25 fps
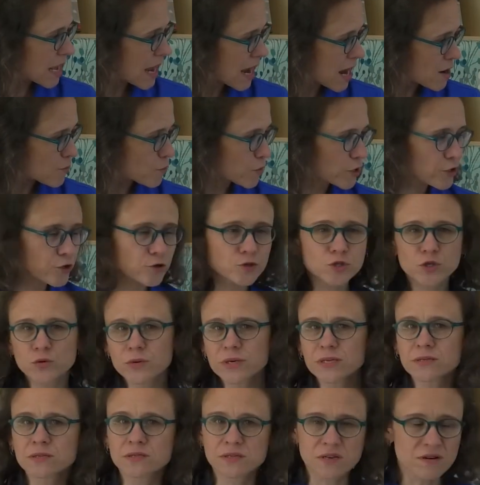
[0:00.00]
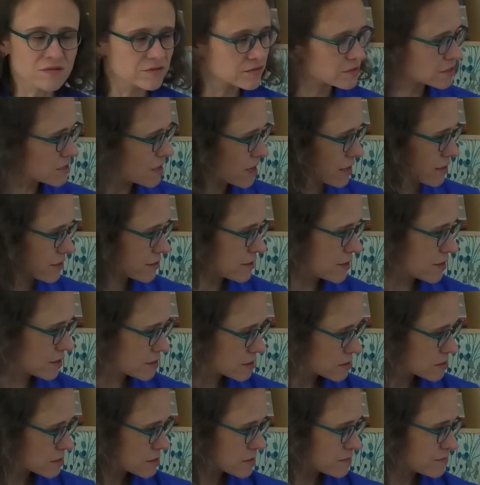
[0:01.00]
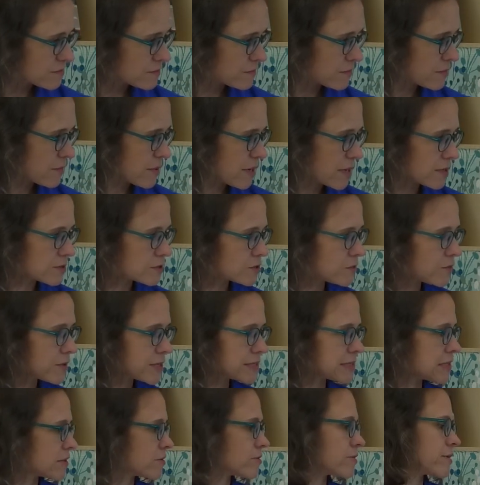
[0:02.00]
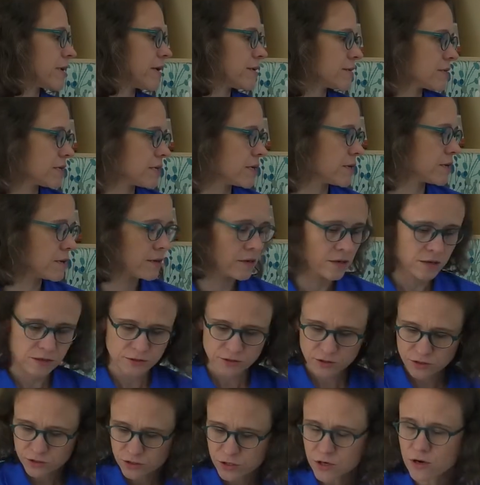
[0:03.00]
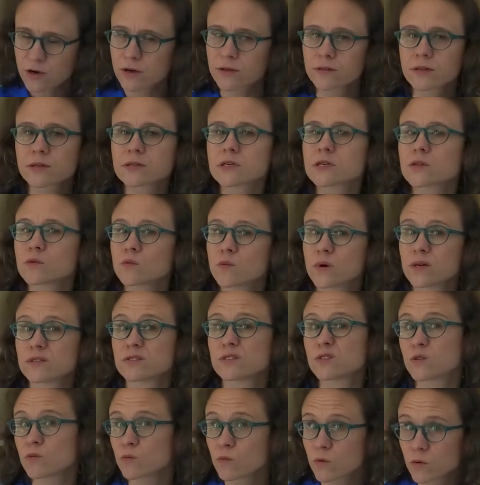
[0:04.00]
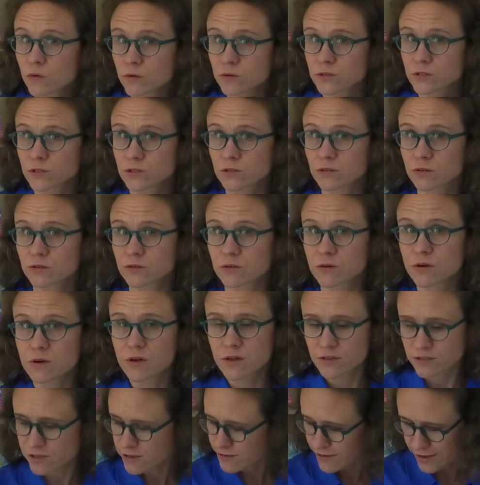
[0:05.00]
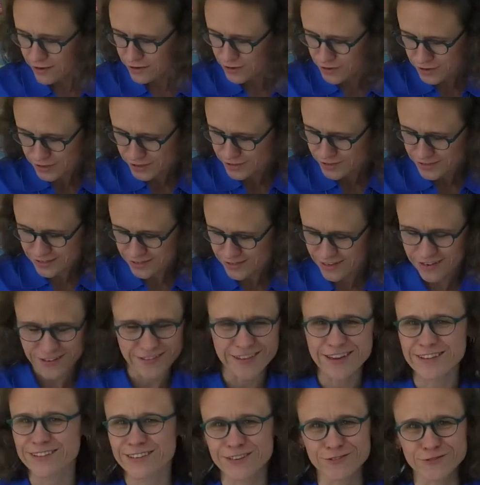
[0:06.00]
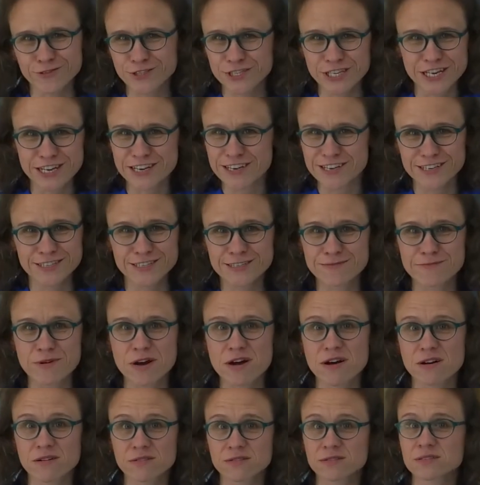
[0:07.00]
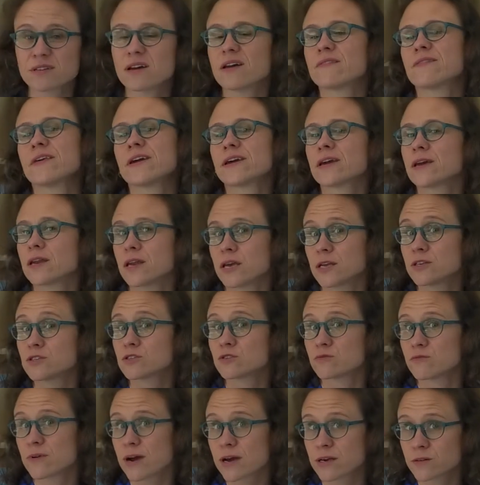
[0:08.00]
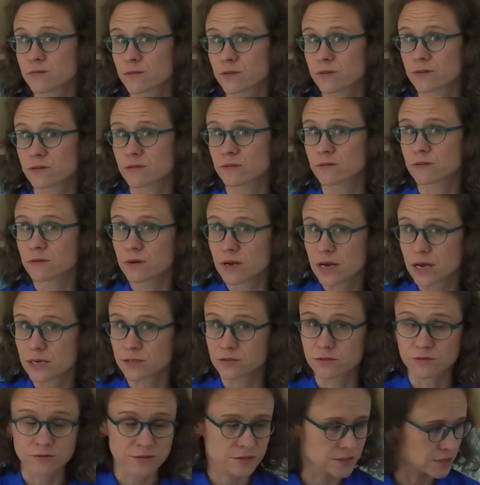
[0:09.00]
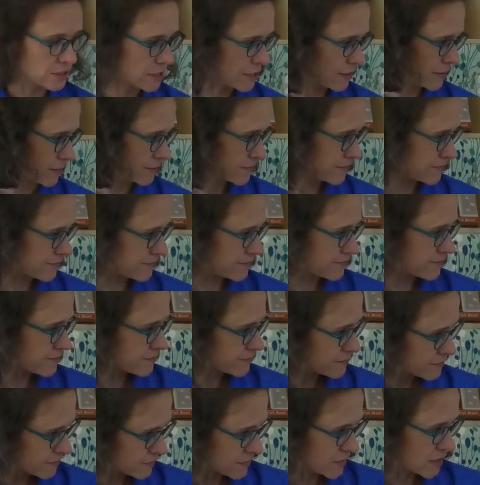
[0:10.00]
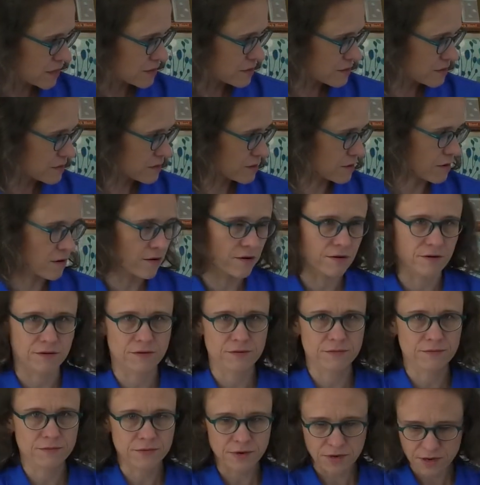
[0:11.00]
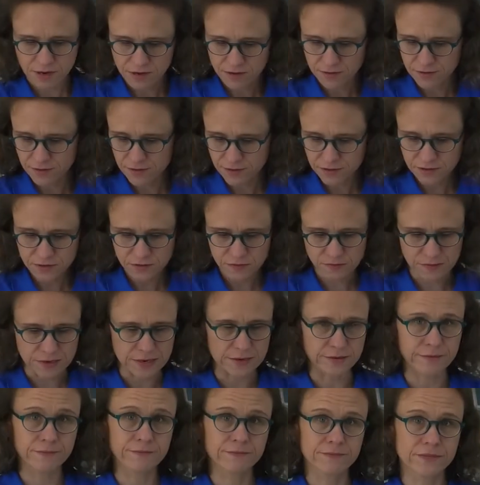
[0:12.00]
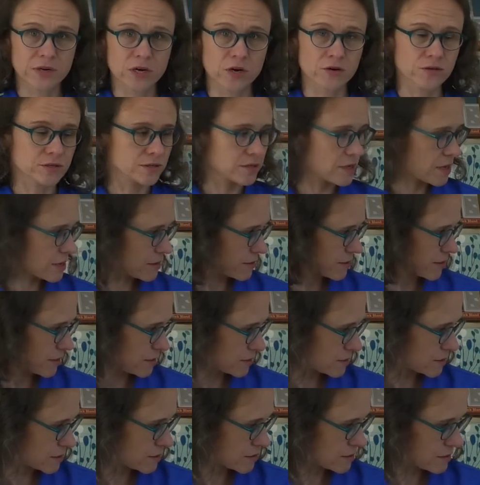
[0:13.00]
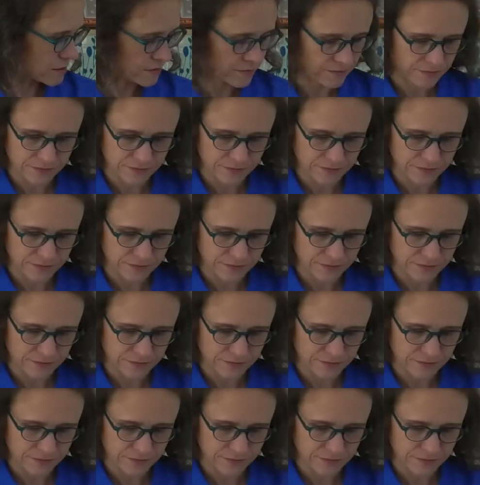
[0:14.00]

And when you're doing songs like this, it's always a good idea to turn the little one towards you so that you can see their little cheeky smiles and they can interact with you as you sing. So this one goes like this.